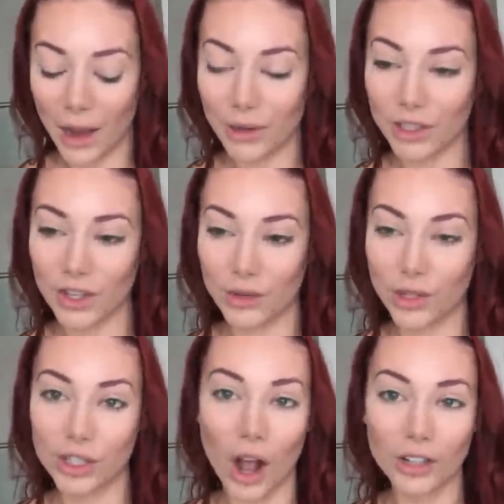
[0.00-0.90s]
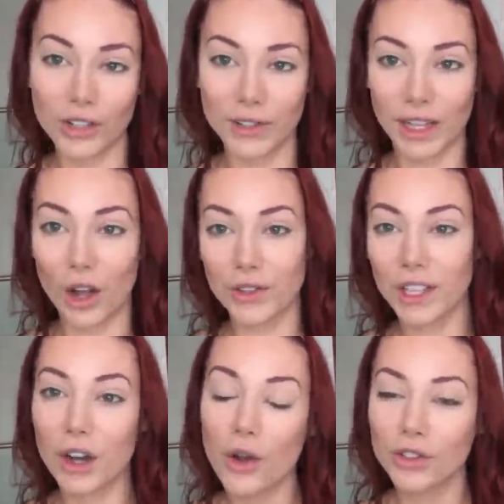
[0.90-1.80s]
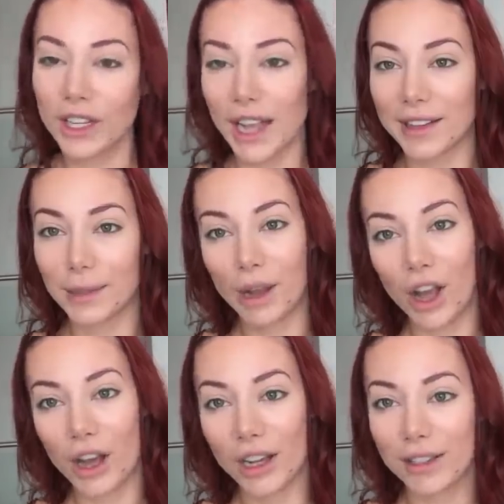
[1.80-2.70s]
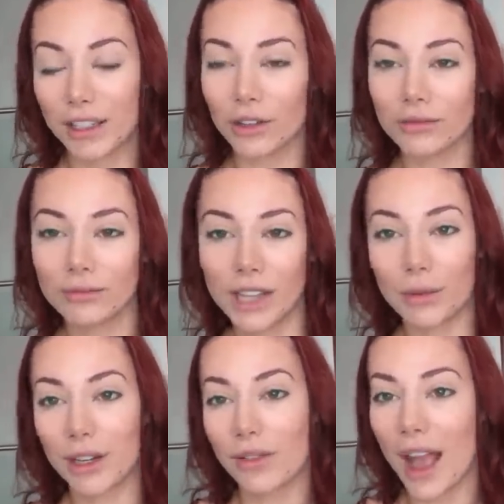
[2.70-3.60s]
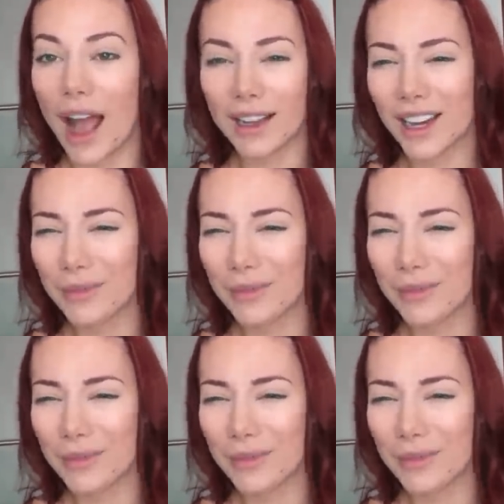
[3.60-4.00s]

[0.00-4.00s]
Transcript: I went to the doctors and they all said, oh, take antibiotics, it'll get rid of the acne.